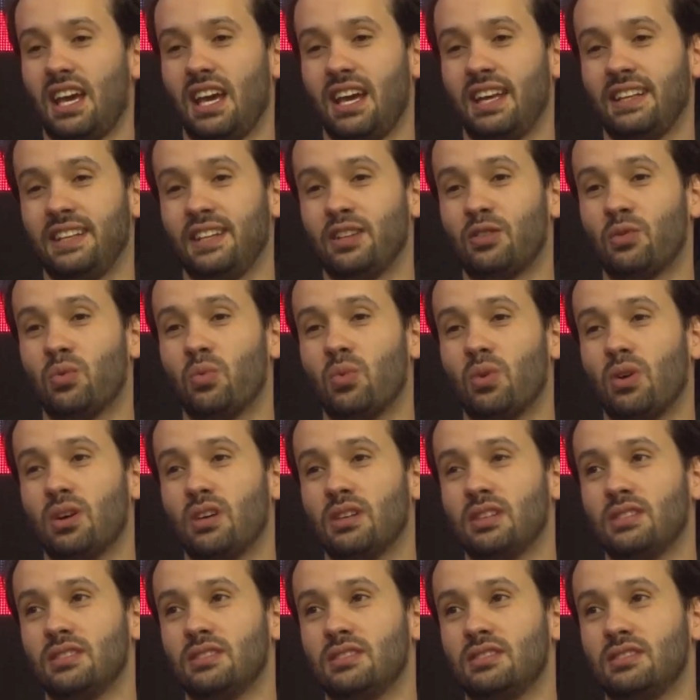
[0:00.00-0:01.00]
and it
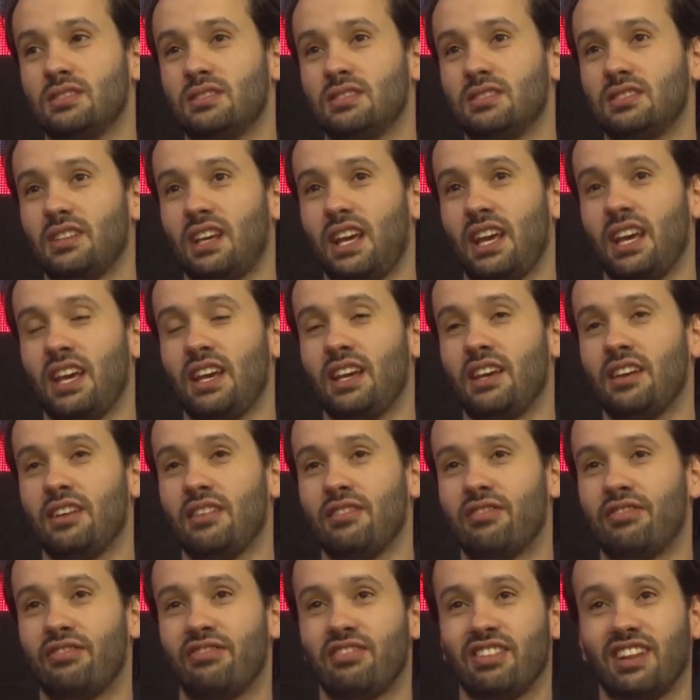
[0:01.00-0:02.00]
was
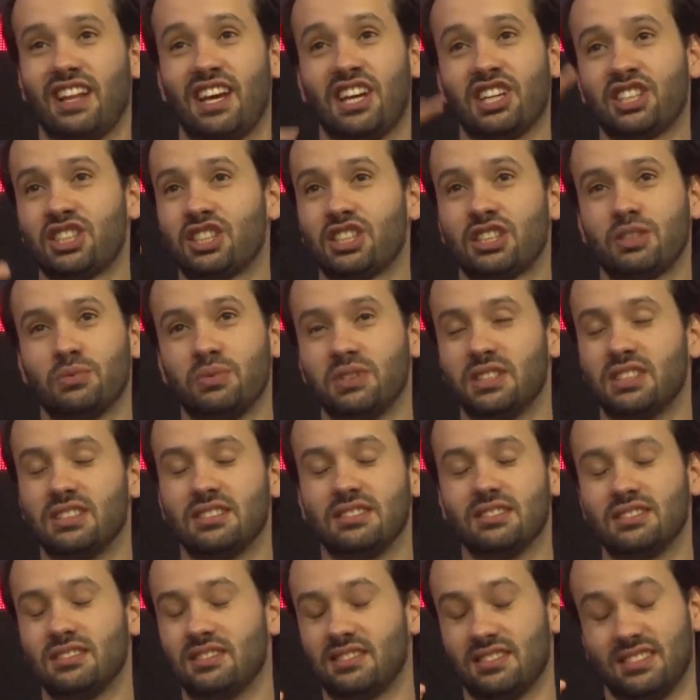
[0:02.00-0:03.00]
a Flash, which
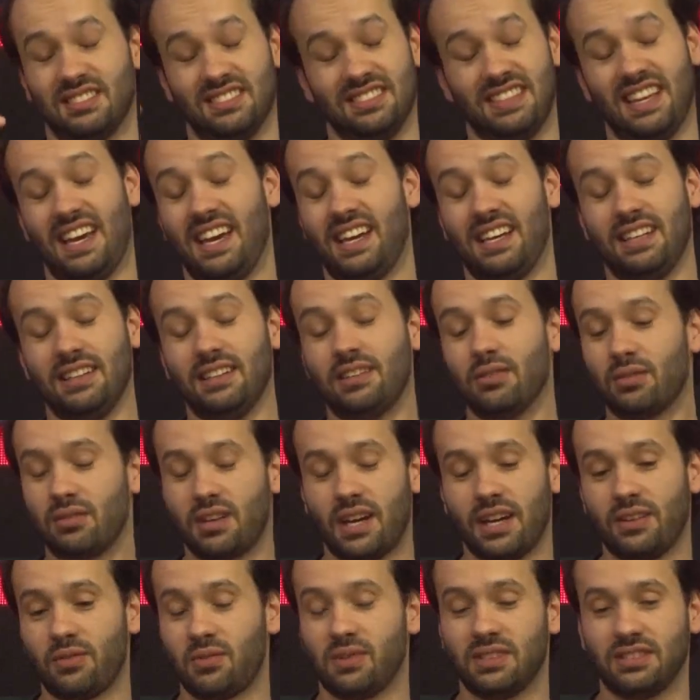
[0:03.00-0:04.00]
is dead,
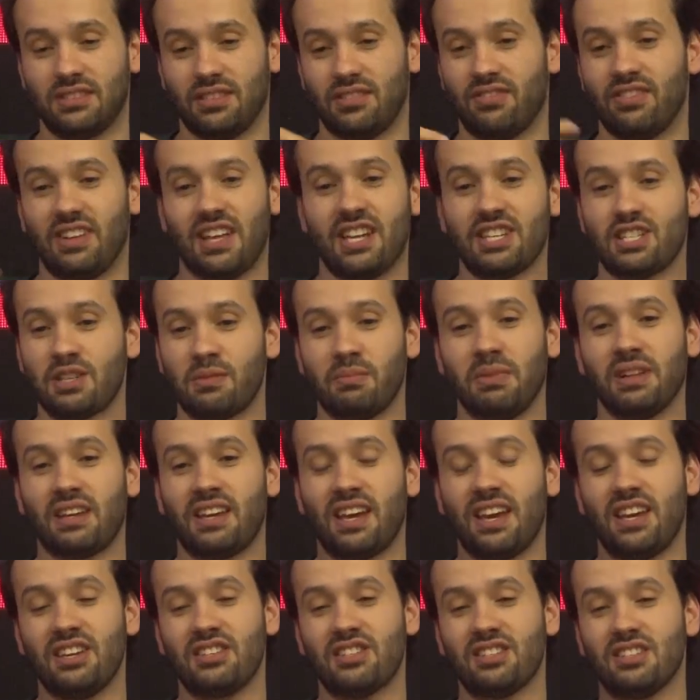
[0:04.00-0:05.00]
right? It was a Flash
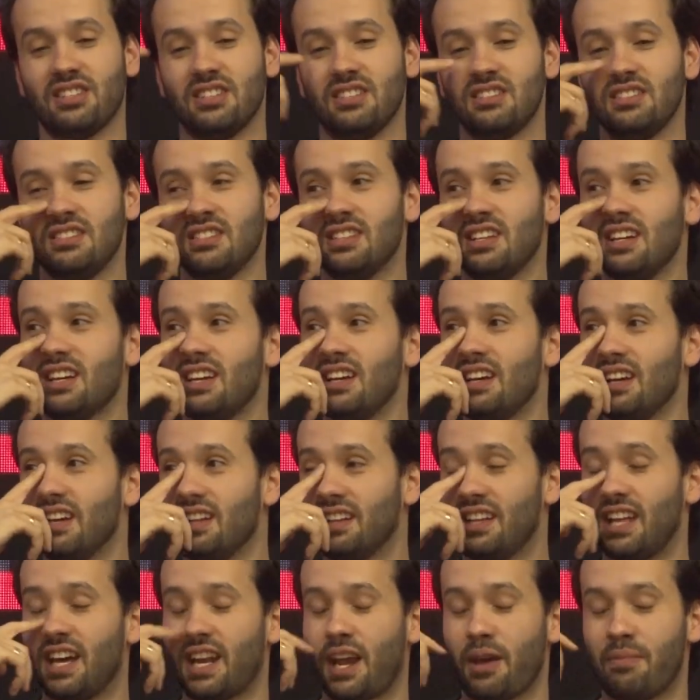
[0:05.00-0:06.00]
application
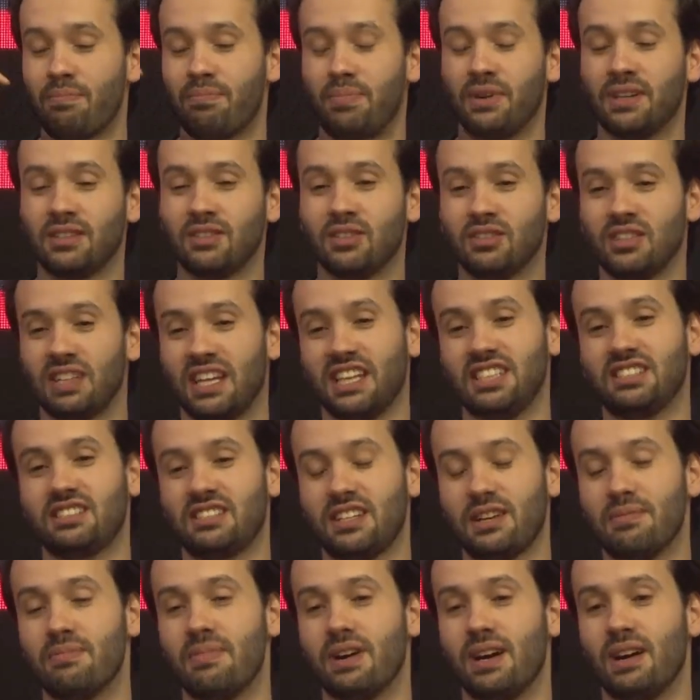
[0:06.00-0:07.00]
that I put on
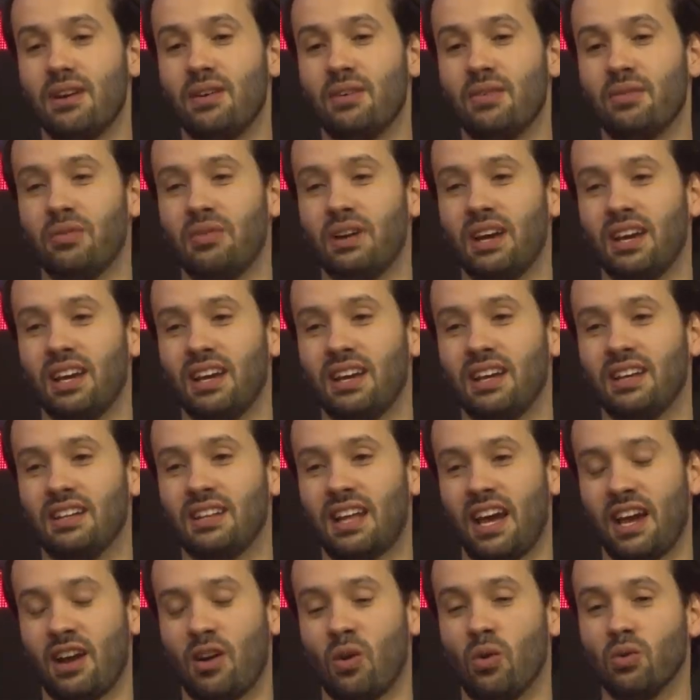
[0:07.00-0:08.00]
HTML
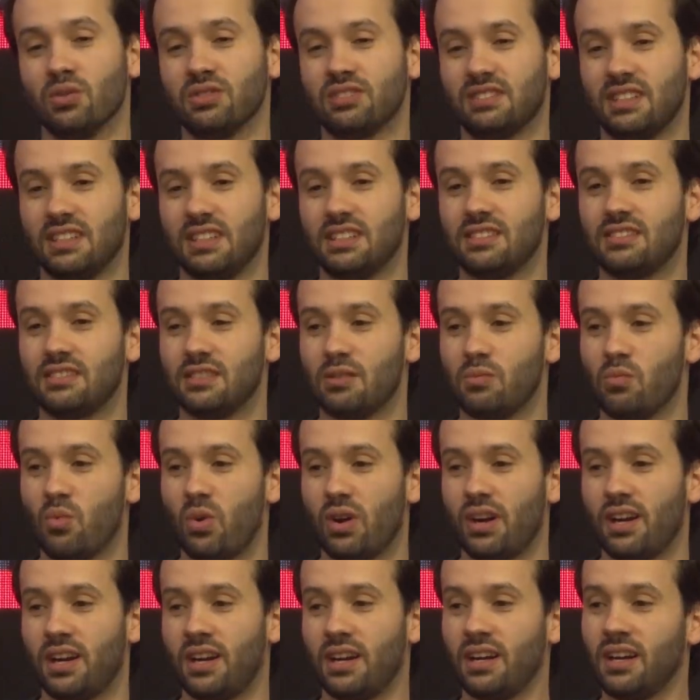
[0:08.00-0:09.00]
and I hosted it
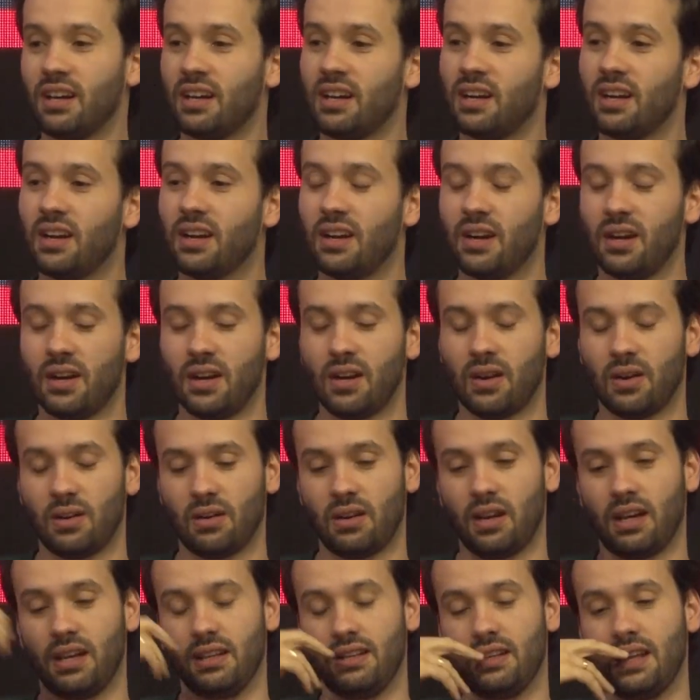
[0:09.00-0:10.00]
somewhere,
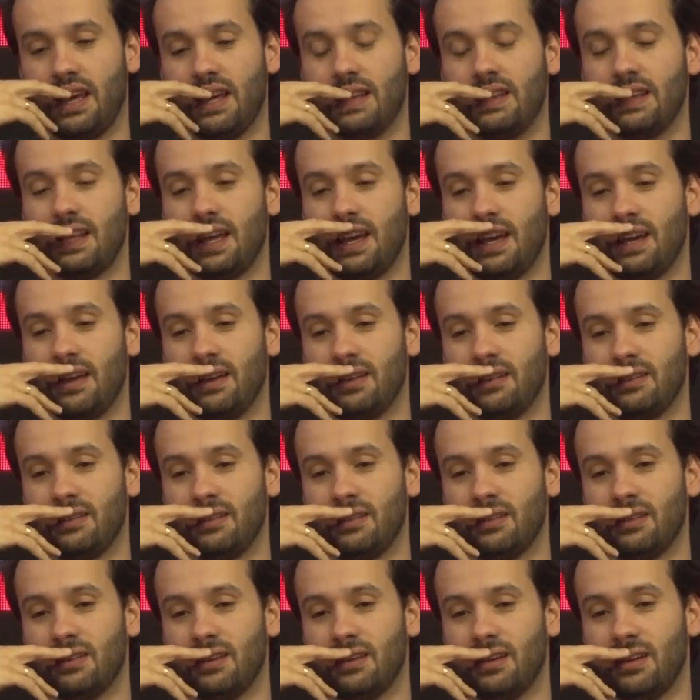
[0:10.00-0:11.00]
right? And
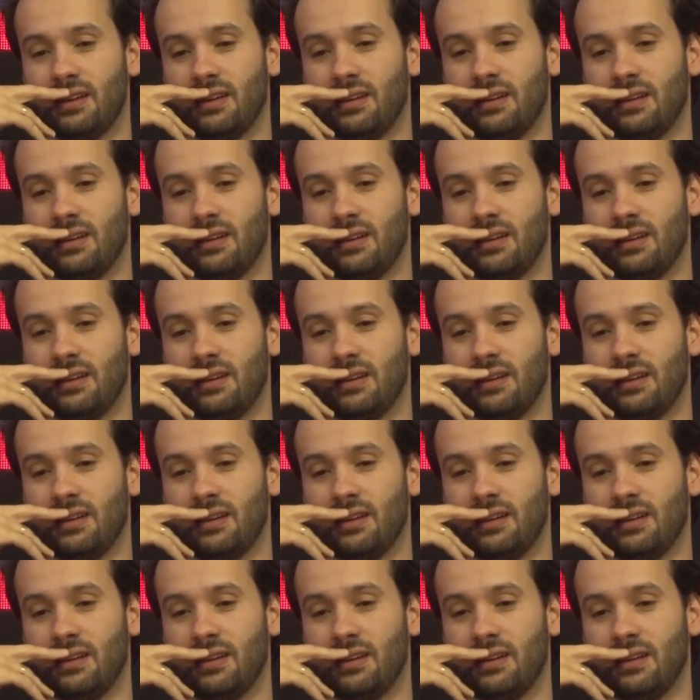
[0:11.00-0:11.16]
then